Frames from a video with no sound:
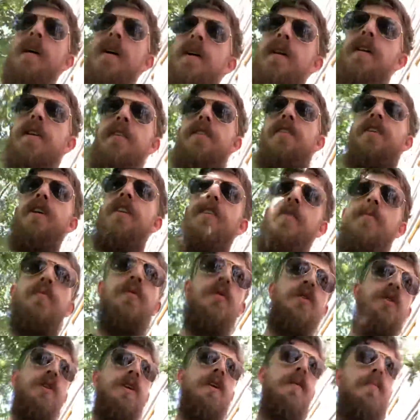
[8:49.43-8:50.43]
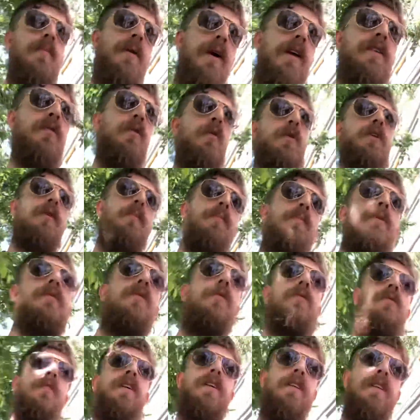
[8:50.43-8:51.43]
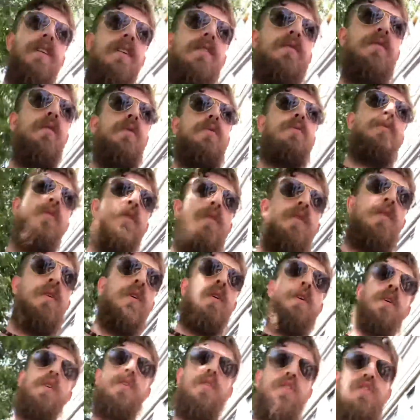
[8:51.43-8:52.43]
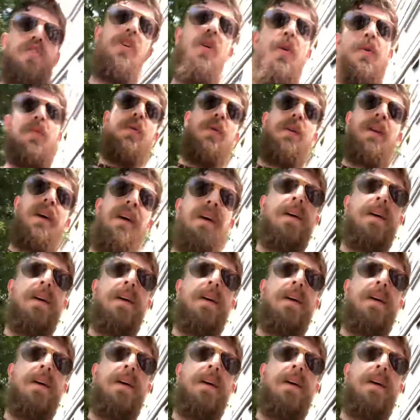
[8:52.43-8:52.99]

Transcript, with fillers: legitimacy by documents that are not shown?